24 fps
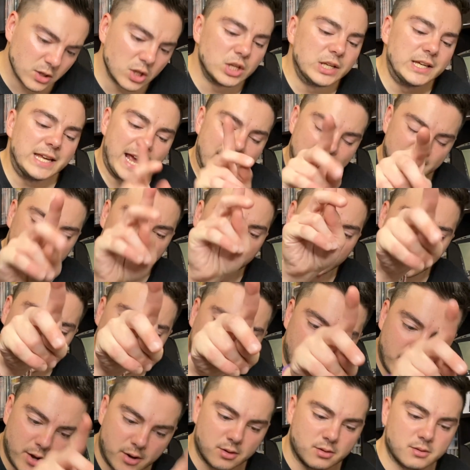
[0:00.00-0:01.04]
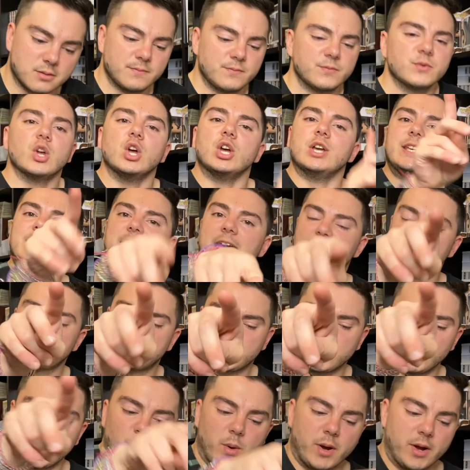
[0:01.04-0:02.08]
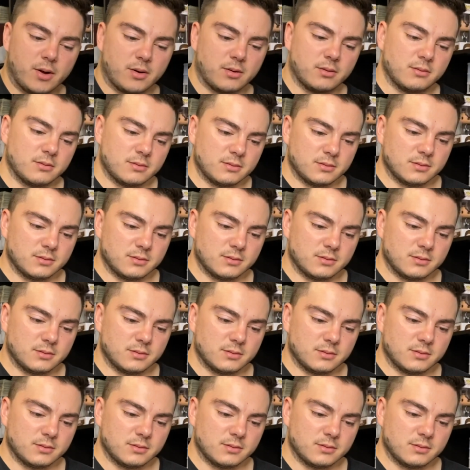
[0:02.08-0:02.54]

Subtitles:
Yes, you will. Yes, you will.